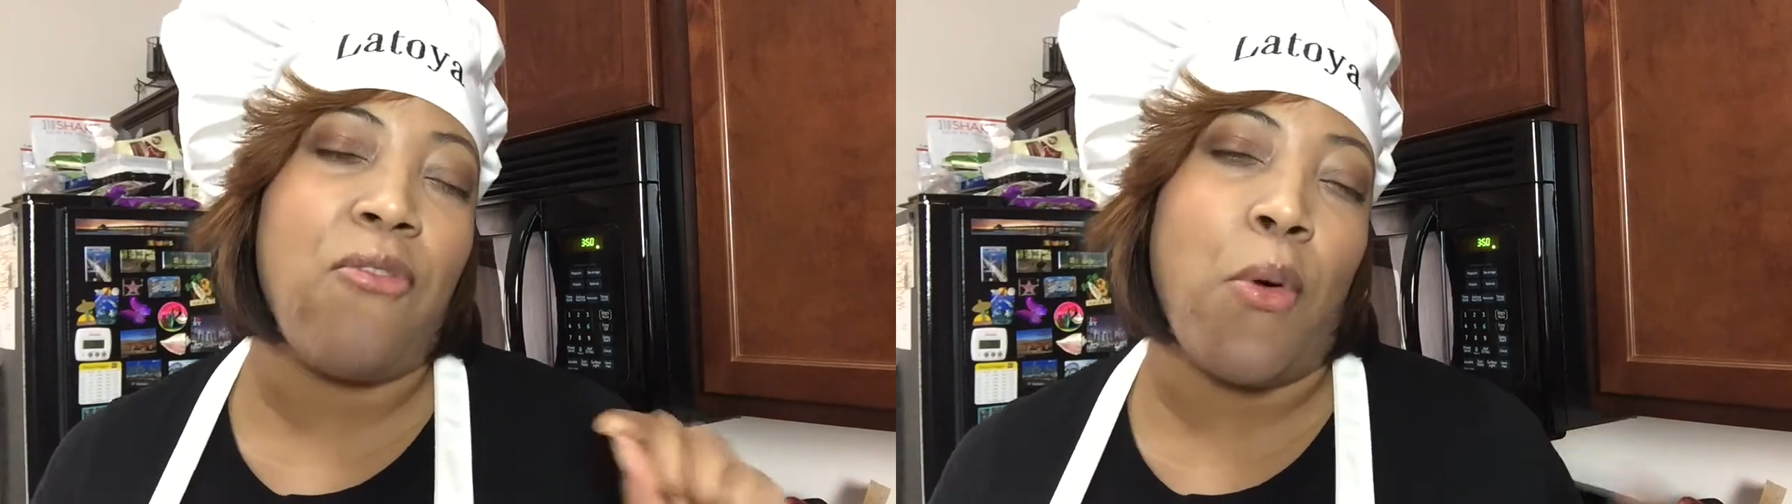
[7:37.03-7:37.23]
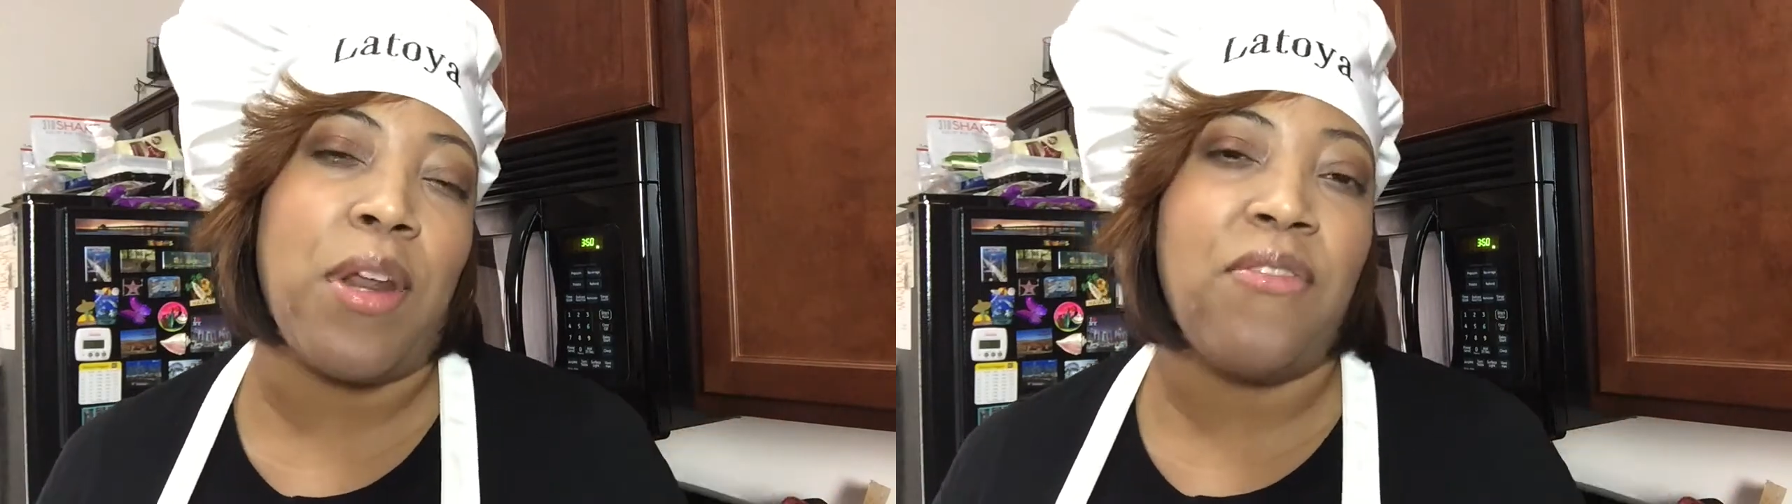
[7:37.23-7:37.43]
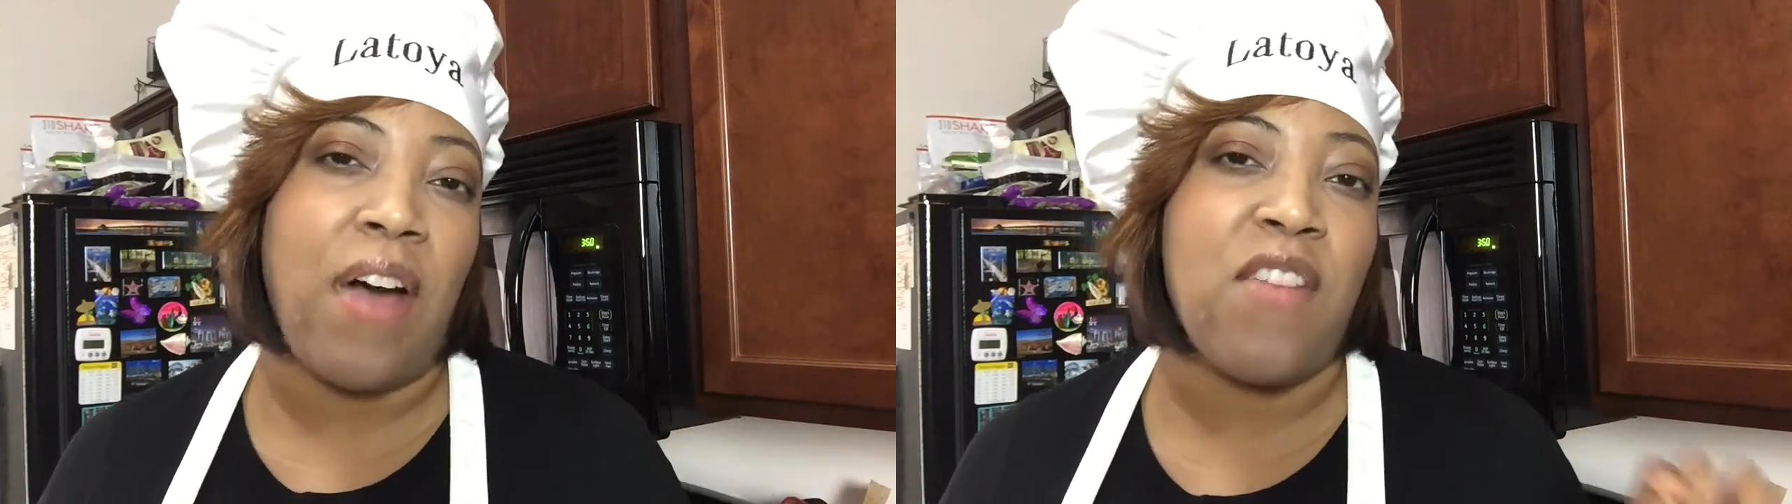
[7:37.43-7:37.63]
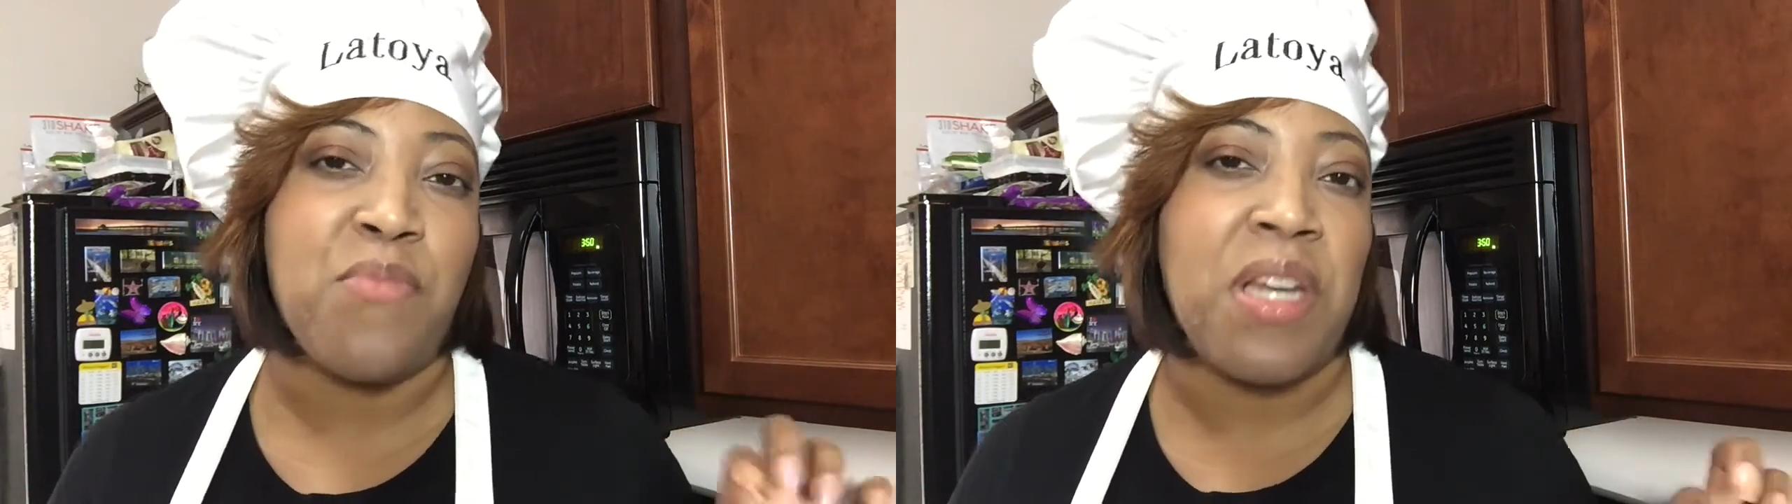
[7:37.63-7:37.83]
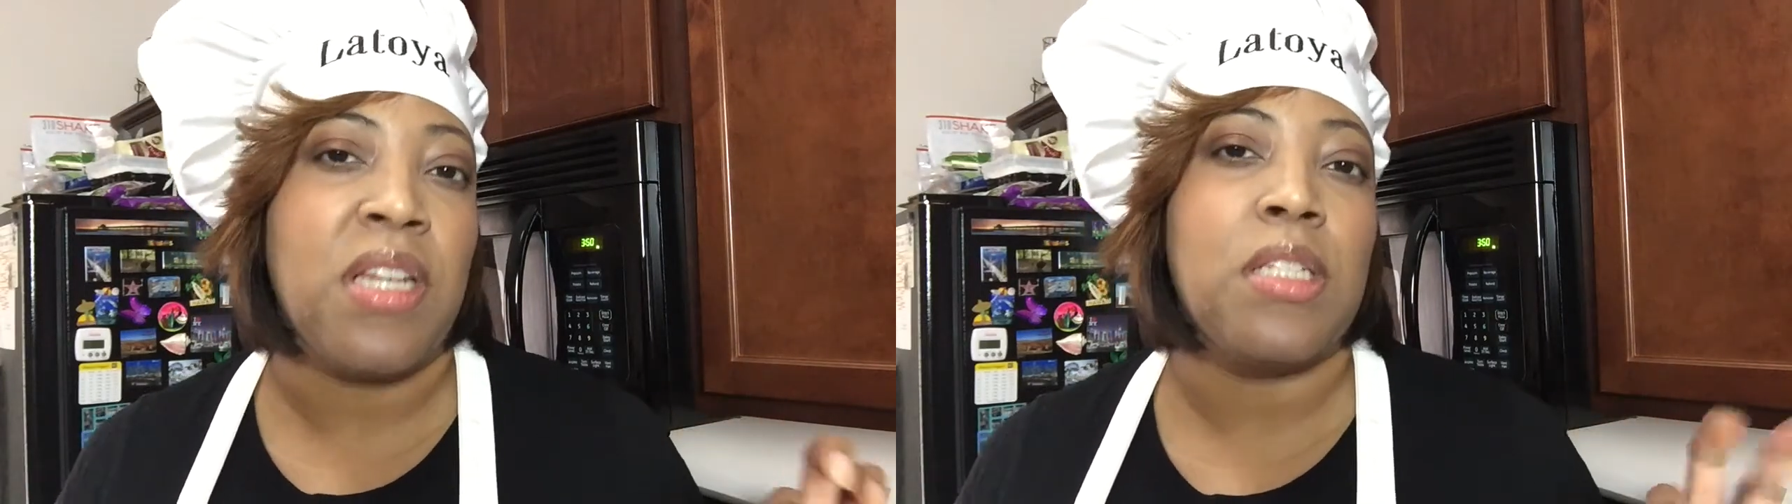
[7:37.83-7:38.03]
45
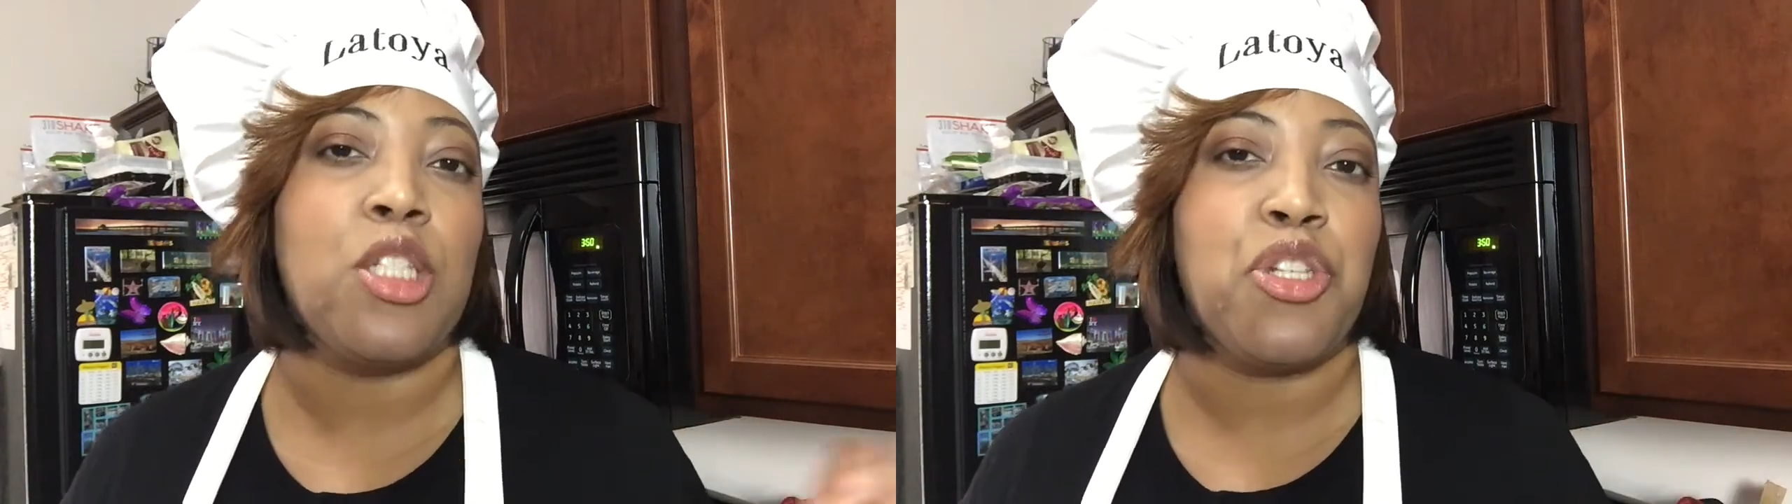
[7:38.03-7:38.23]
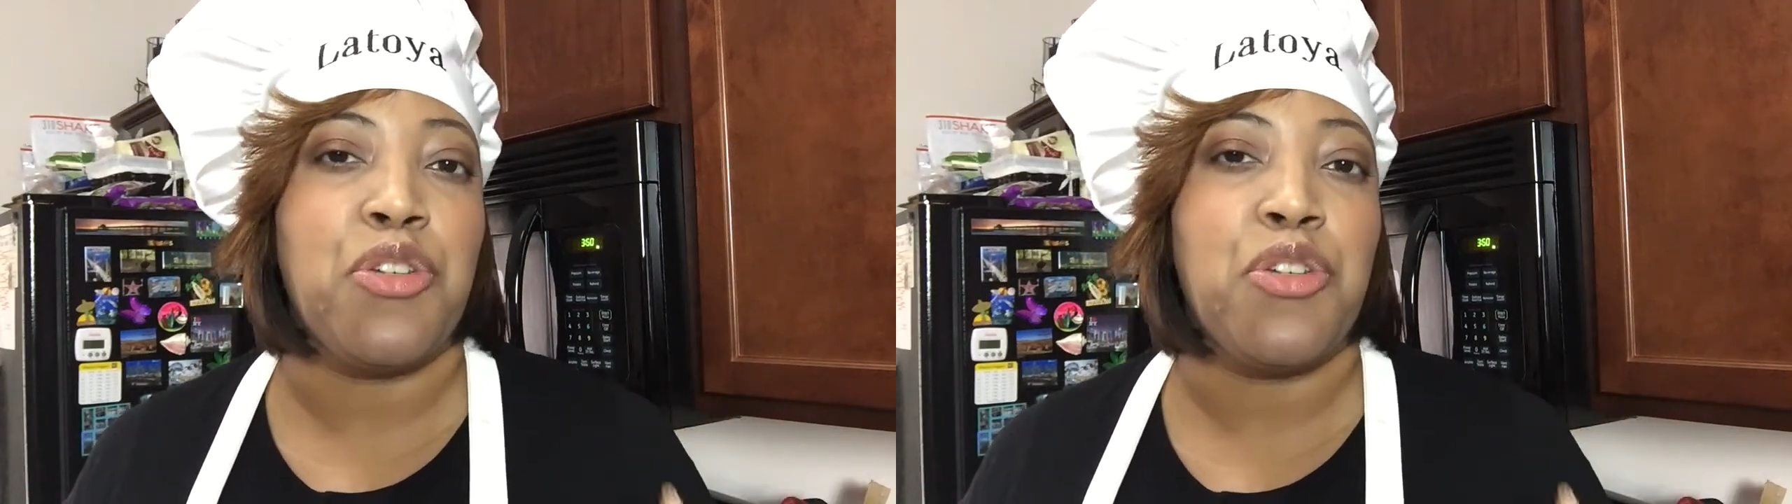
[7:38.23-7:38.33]
minutes